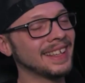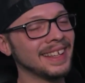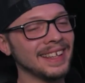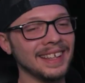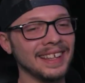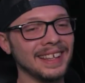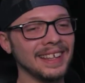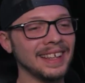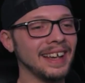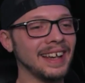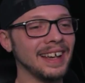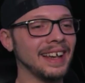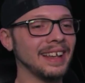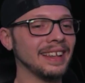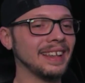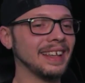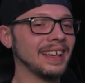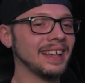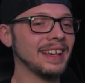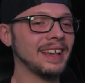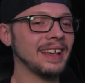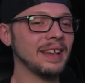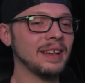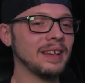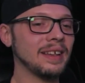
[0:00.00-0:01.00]
Yeah, like,
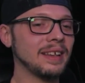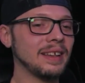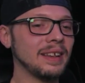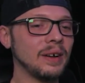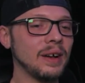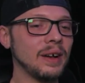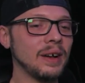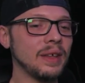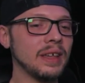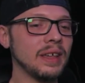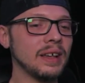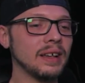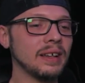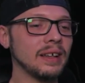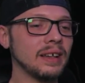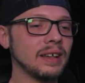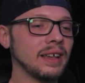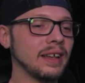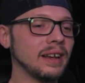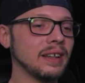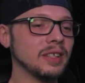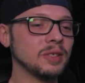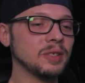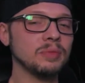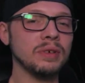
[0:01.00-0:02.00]
I think, again,
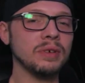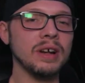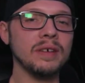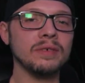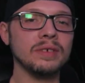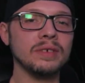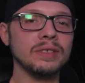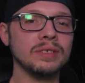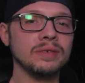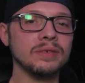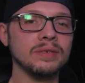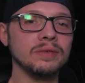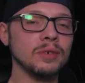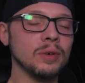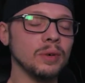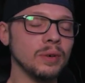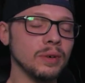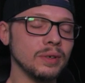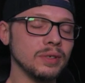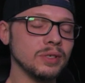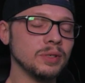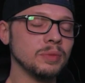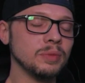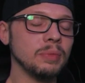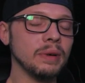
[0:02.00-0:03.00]
it's preference, of
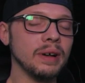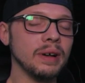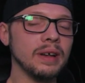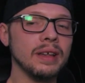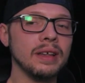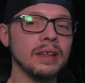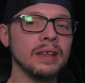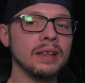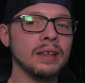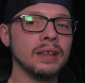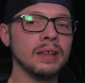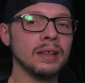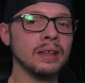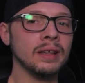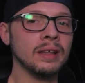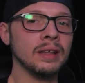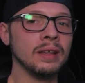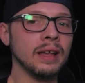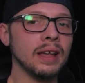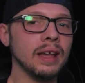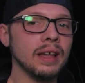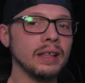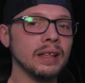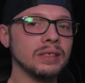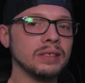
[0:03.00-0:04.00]
course, but
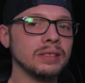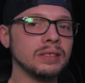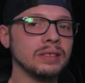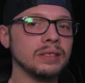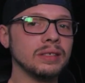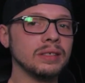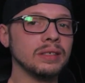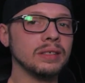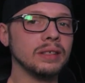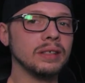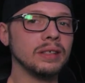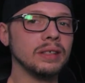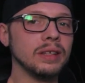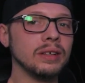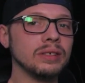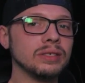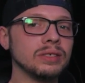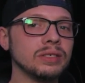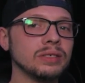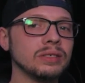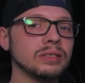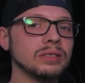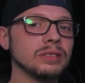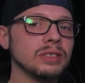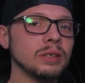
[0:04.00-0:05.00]
there's
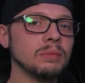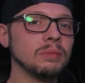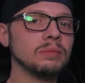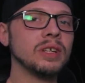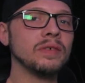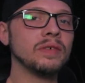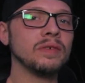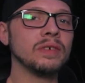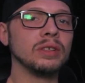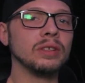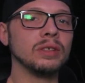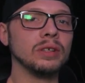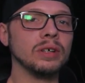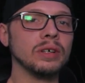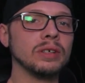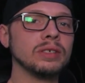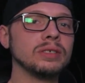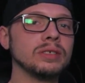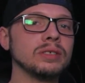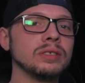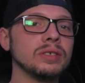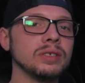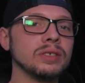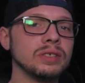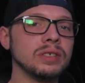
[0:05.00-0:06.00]
some different looks.
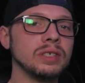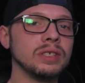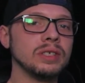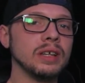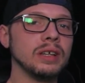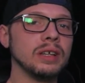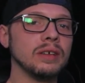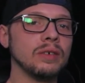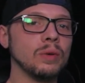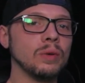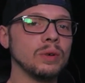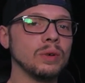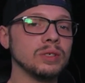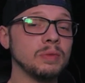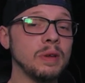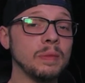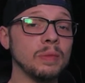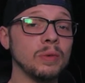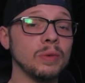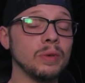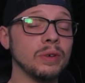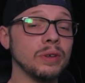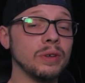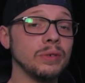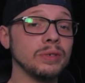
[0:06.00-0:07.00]
You'll see, of course, people who
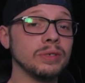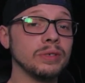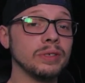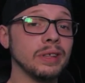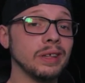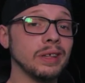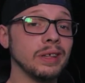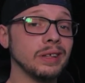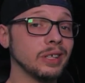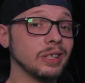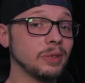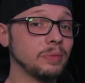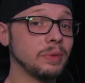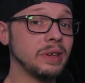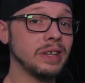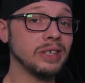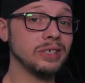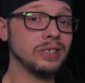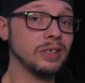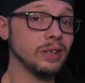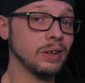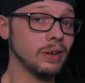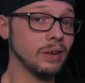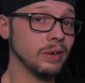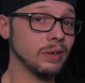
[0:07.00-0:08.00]
are using things like
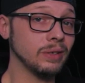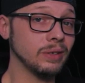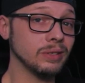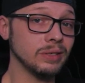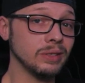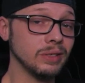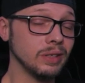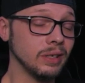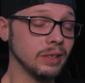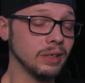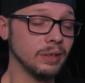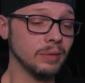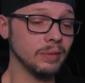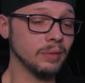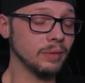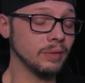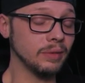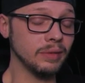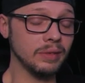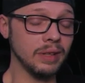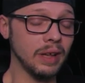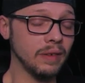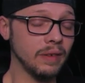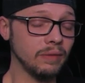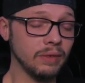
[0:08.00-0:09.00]
PGRs.
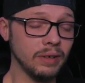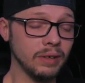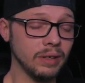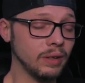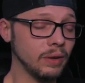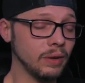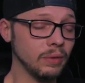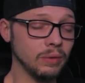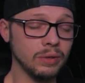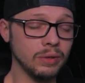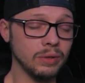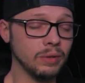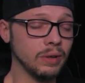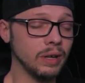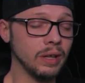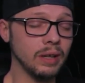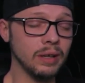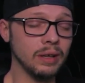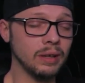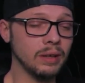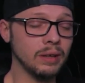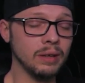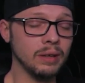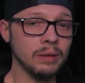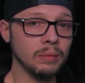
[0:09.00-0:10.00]
Definitely don't do any
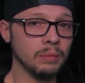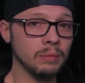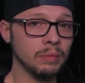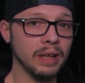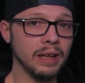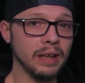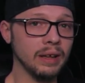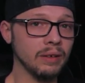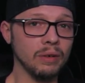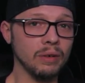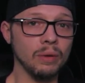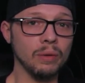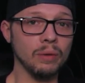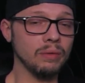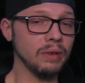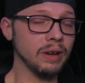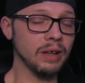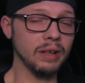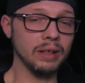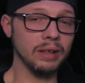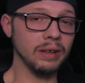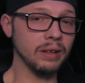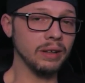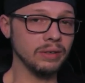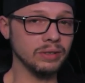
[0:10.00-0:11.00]
plant growth
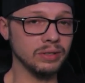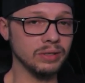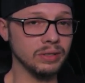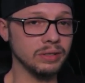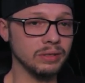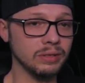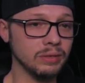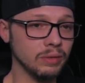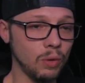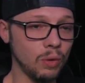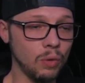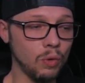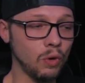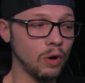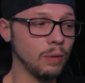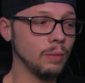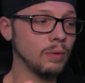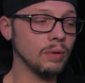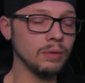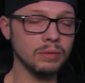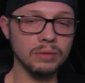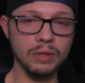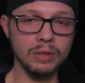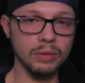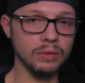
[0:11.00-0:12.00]
regulators. Is horrible.
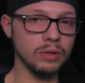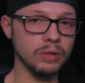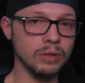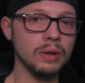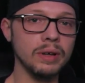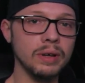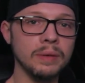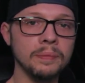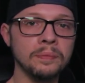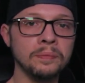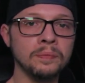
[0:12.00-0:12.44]
Don't do it.